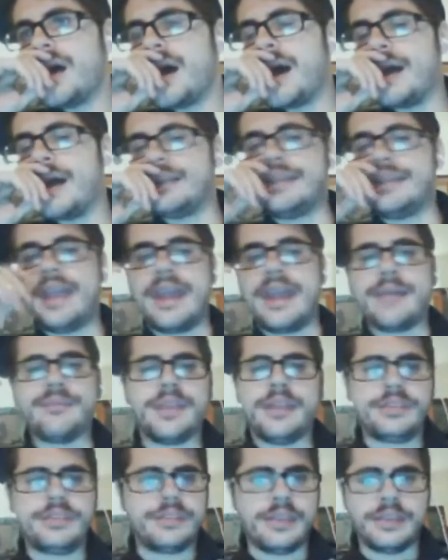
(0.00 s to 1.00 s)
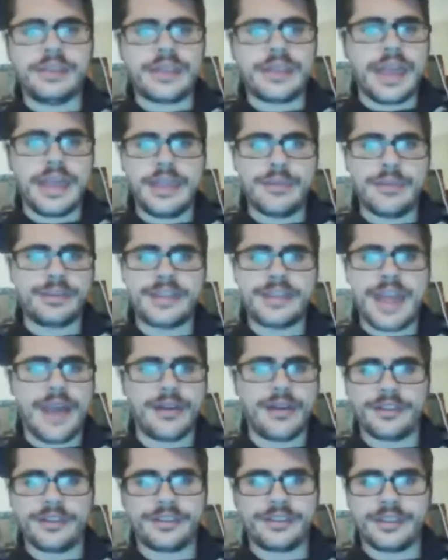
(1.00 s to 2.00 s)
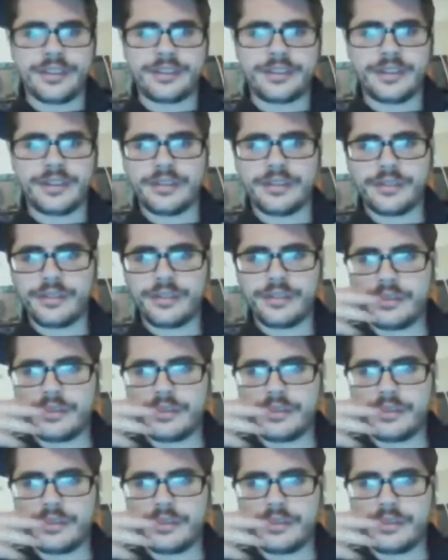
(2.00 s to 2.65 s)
He was now an assistant